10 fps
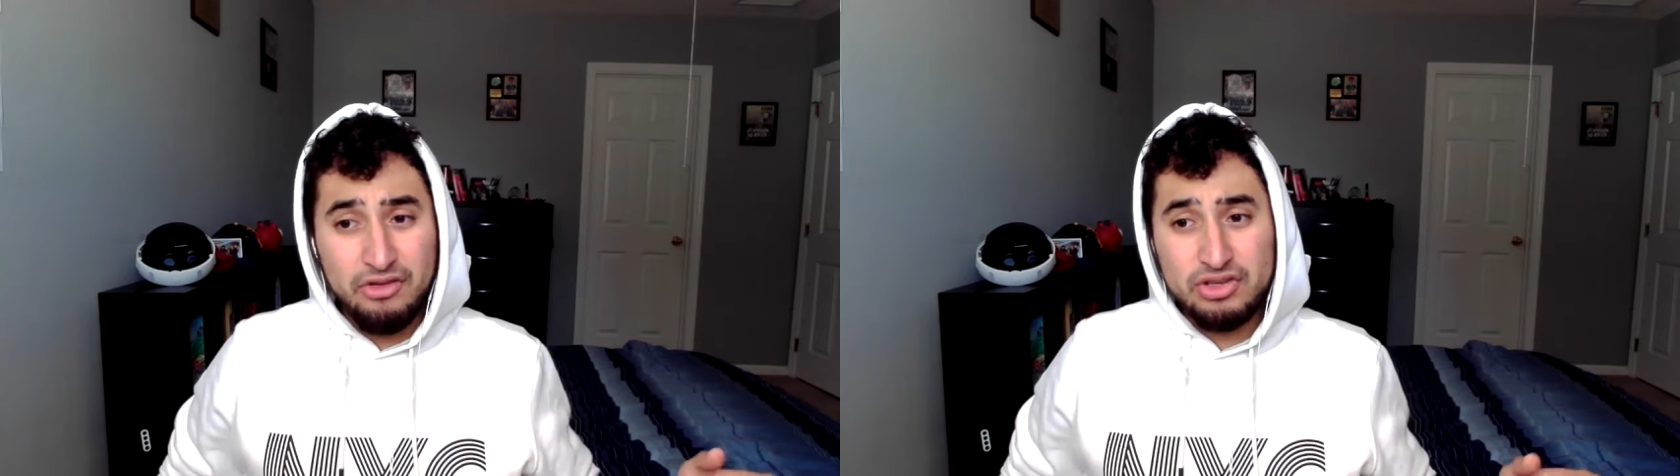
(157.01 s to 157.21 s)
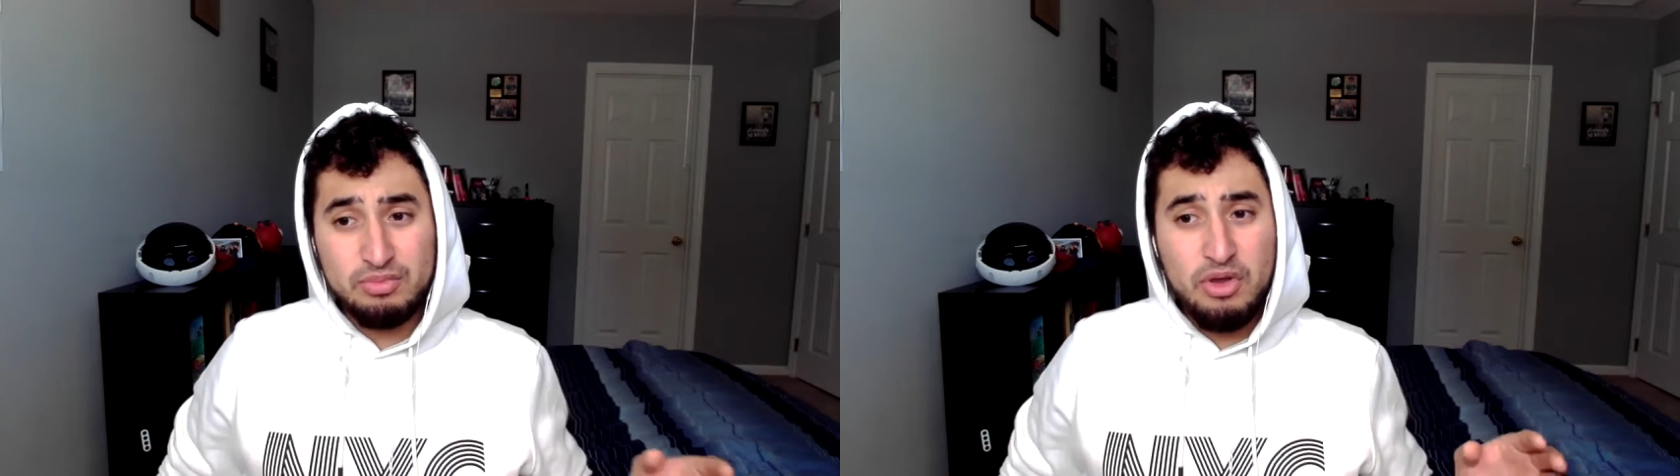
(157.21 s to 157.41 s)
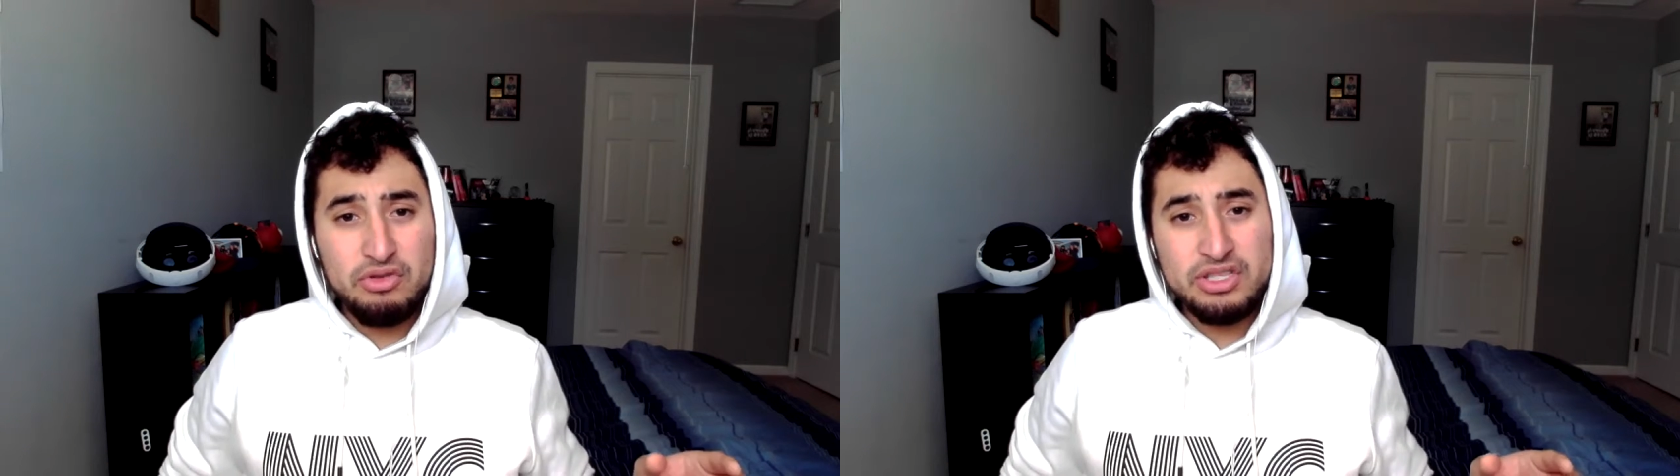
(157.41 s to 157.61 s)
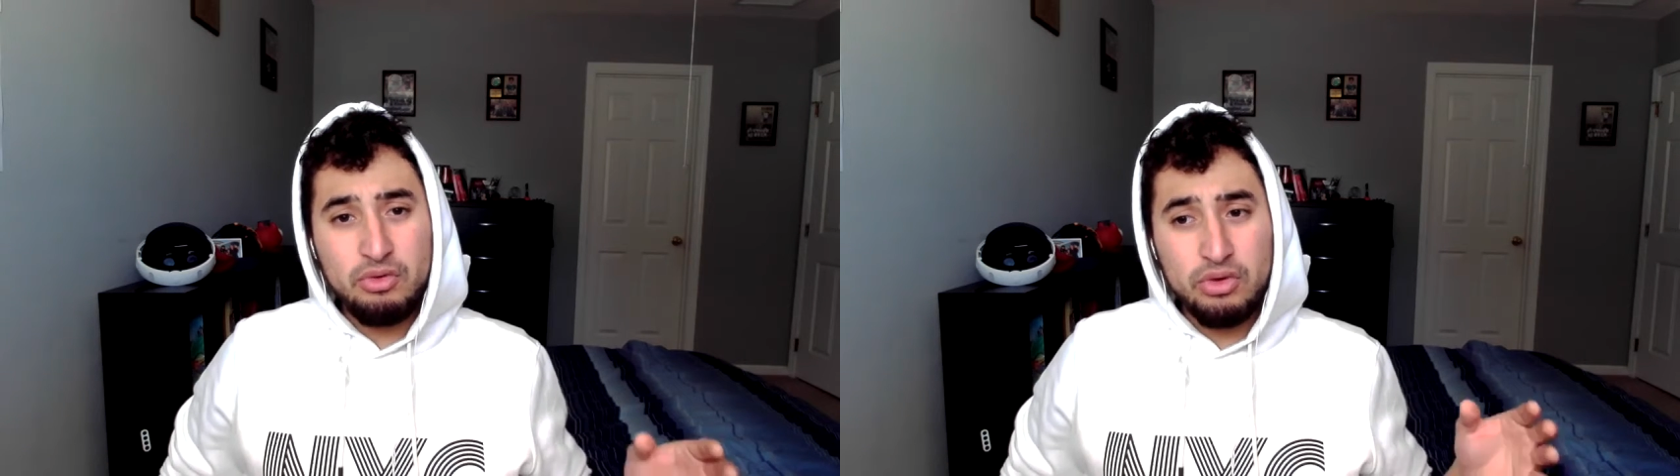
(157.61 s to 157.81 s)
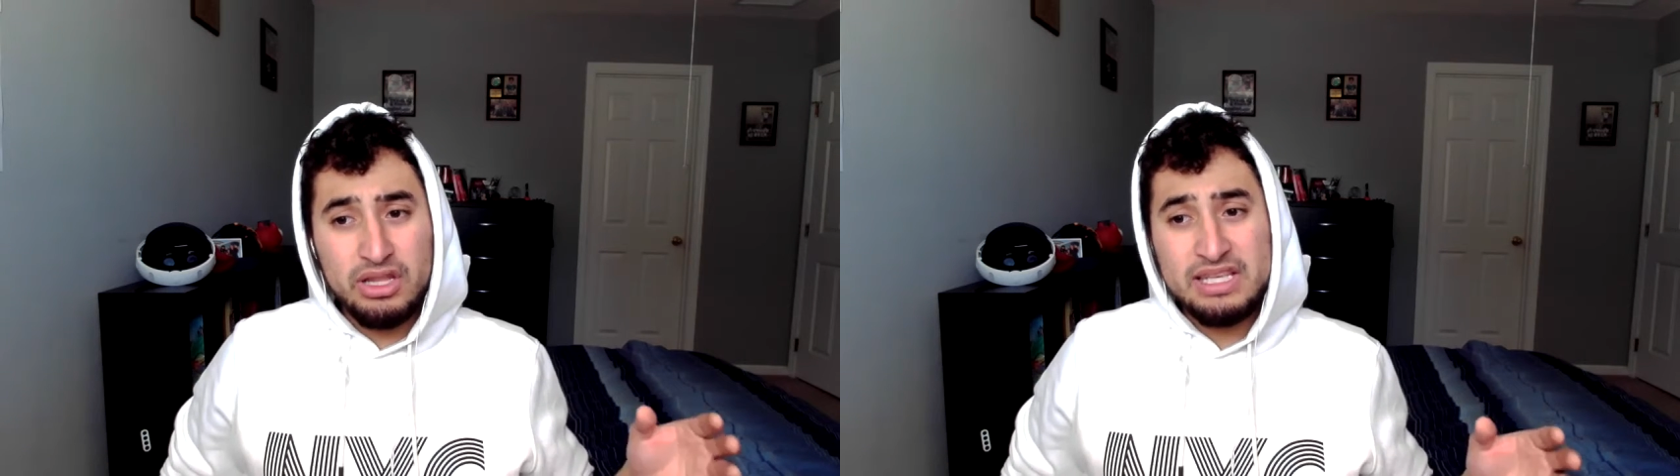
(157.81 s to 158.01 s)
You're experiencing
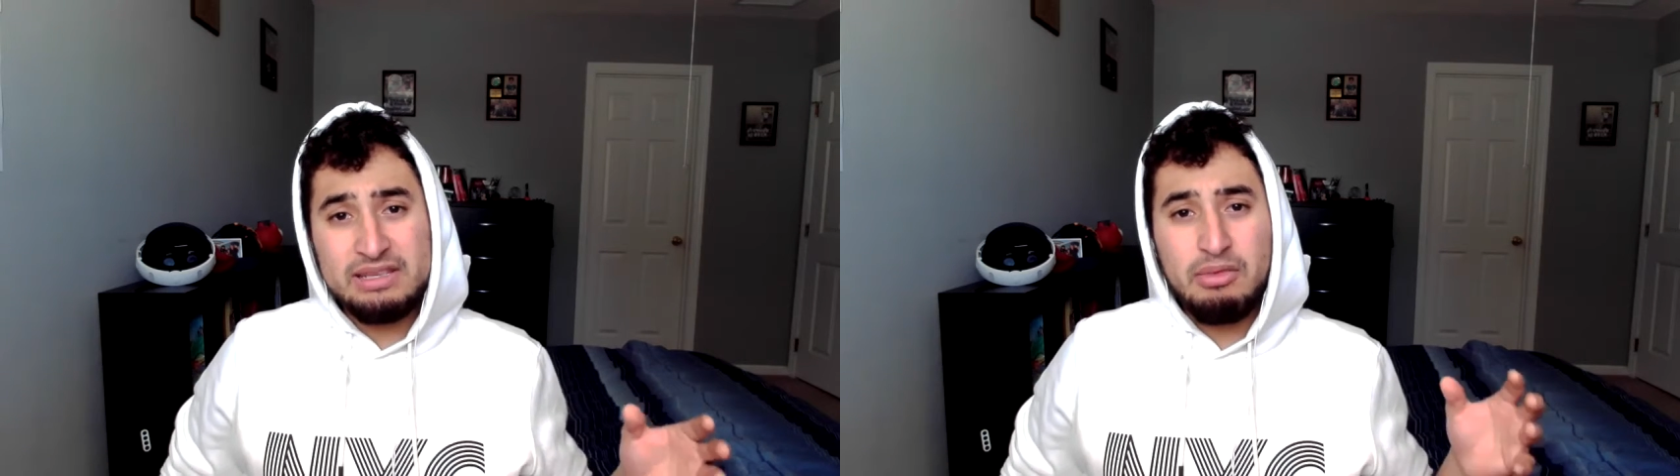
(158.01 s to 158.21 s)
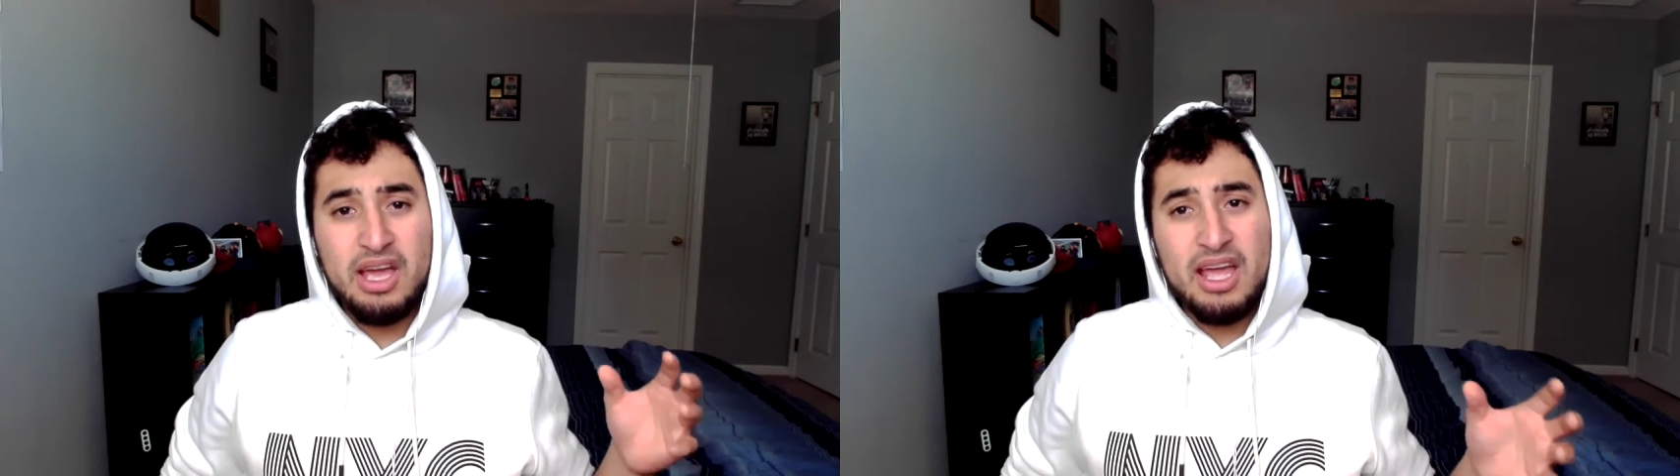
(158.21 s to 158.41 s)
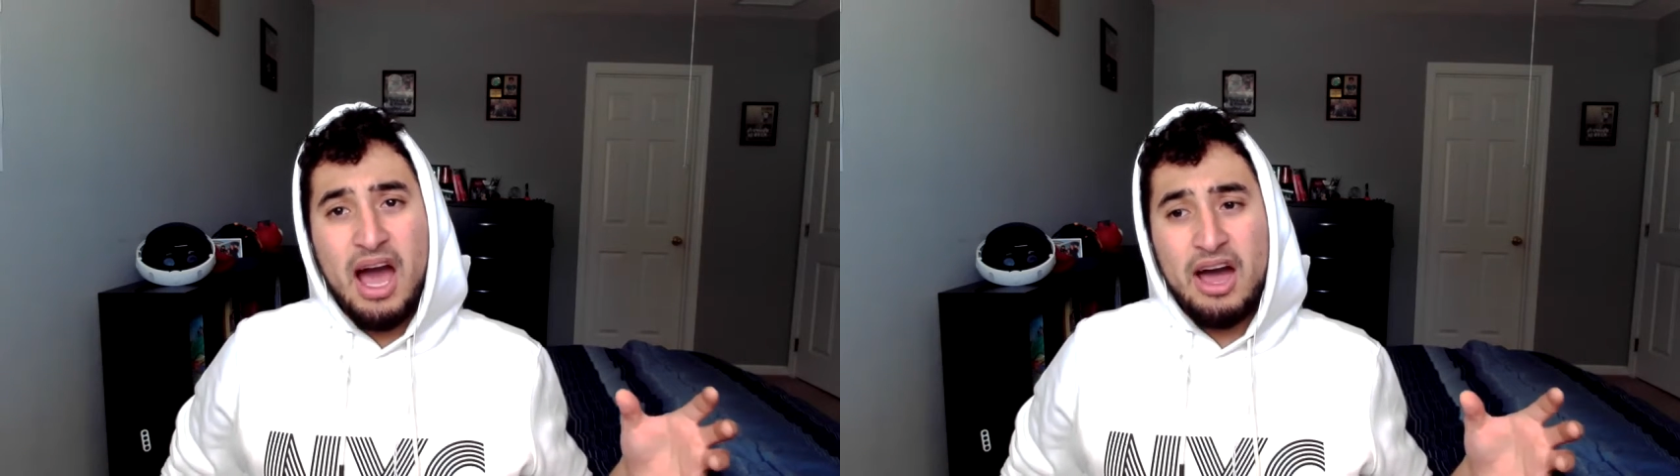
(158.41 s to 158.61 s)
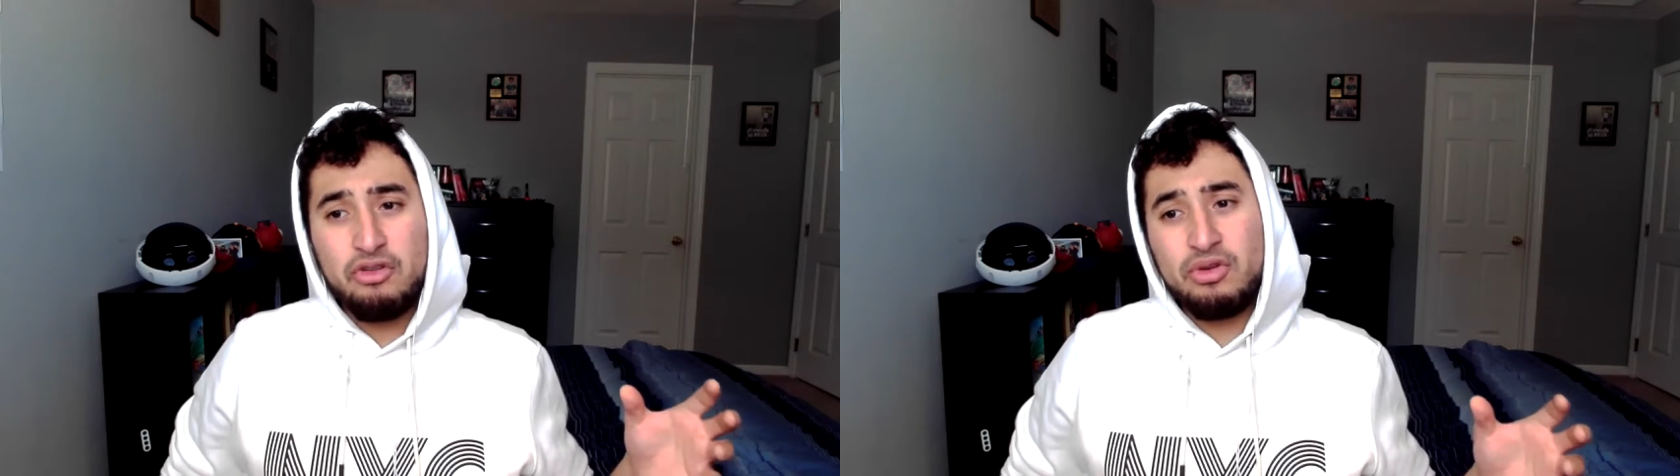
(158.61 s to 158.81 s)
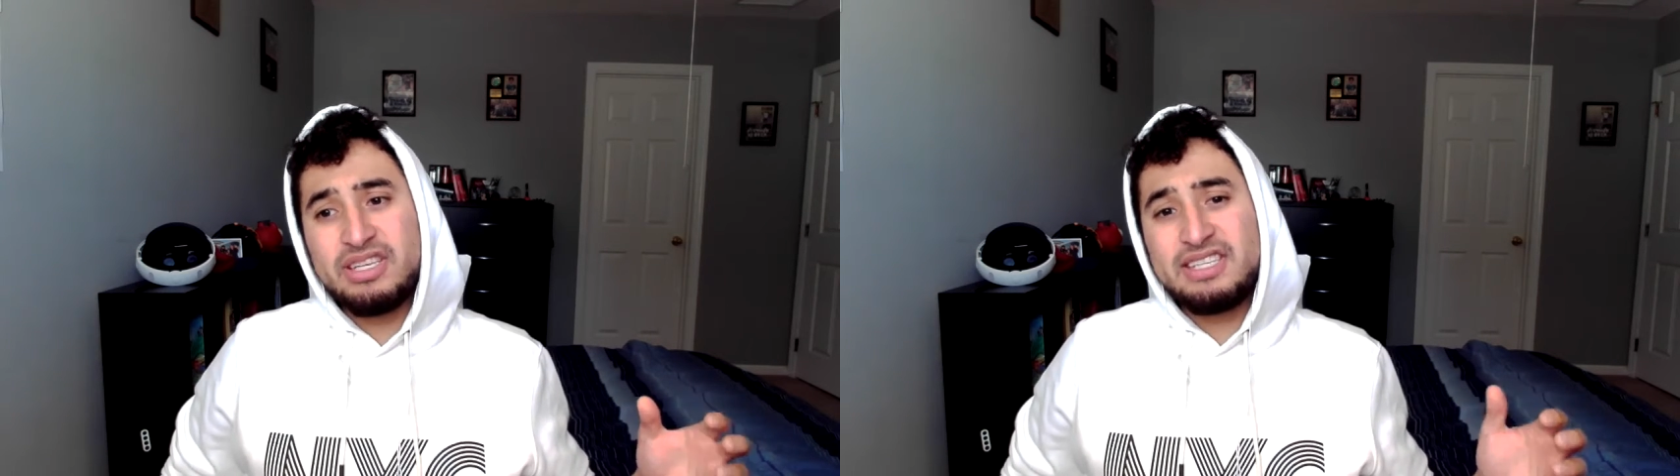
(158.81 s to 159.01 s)
what it is to be a god
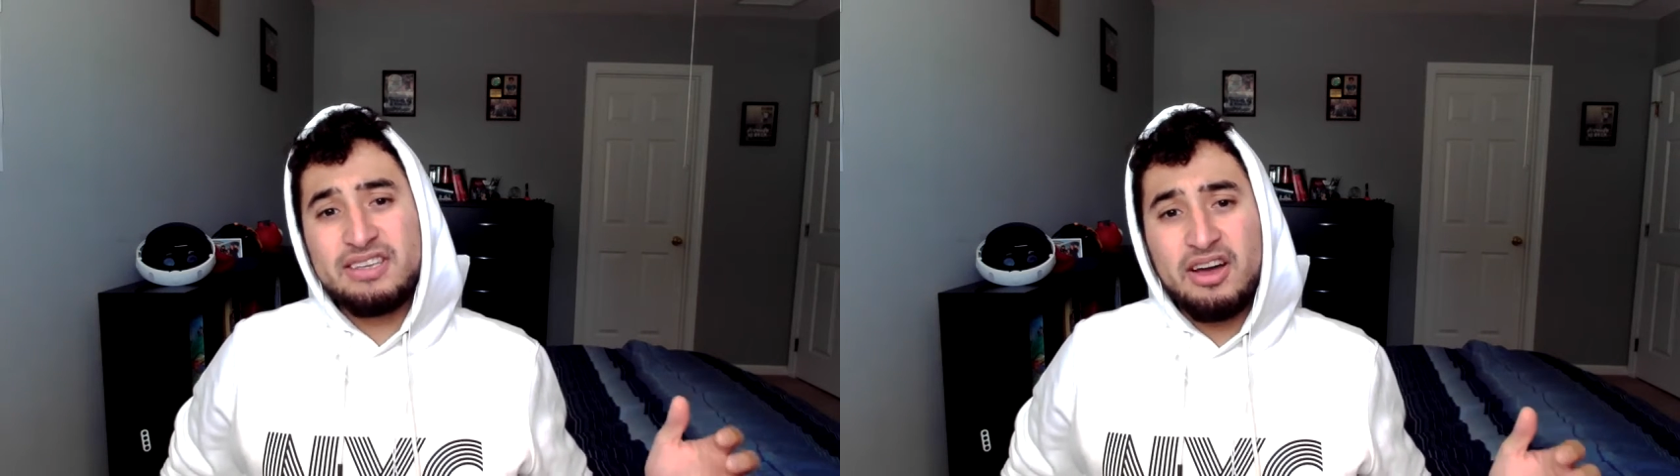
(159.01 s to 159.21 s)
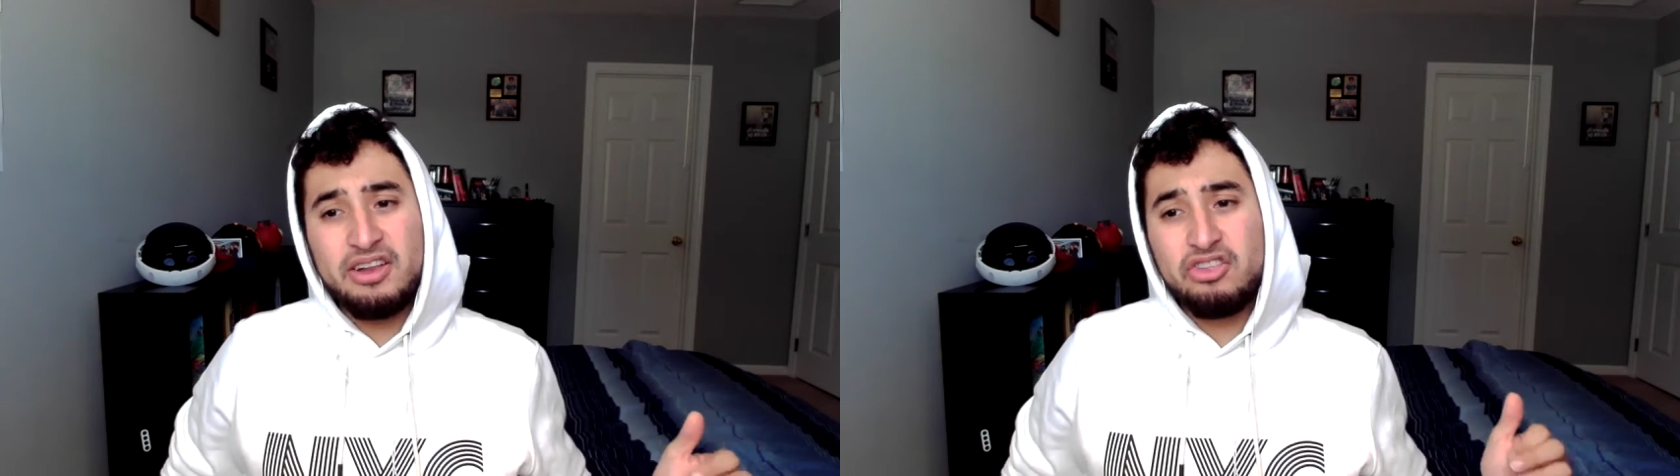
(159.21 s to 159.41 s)
who has a son,